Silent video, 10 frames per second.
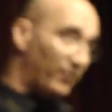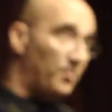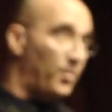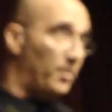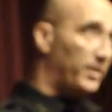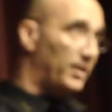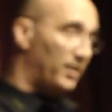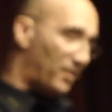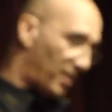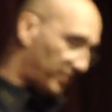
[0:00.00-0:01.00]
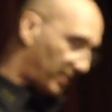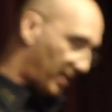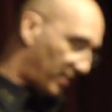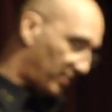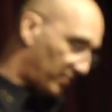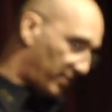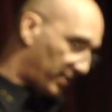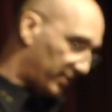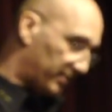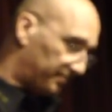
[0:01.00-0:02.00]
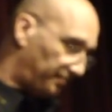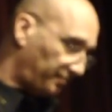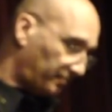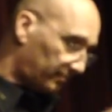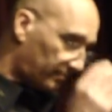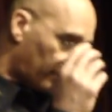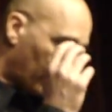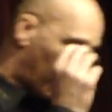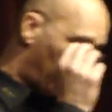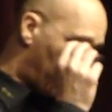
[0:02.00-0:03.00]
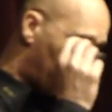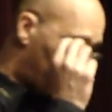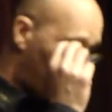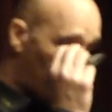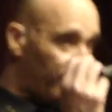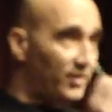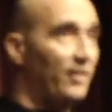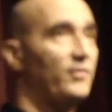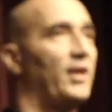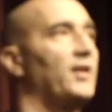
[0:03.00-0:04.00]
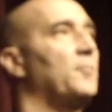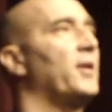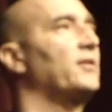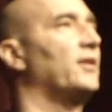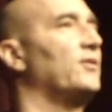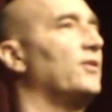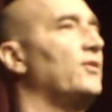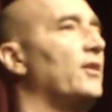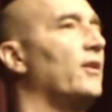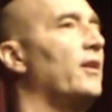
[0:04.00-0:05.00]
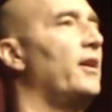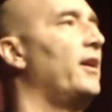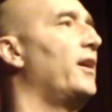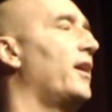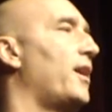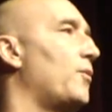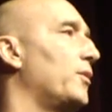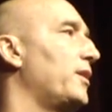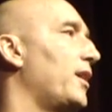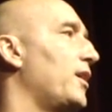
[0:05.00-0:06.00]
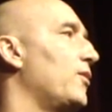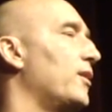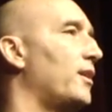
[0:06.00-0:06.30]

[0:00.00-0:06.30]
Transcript: 7 public intoxication arrests, and we had a total of 78 domestics this year. And I will tell you that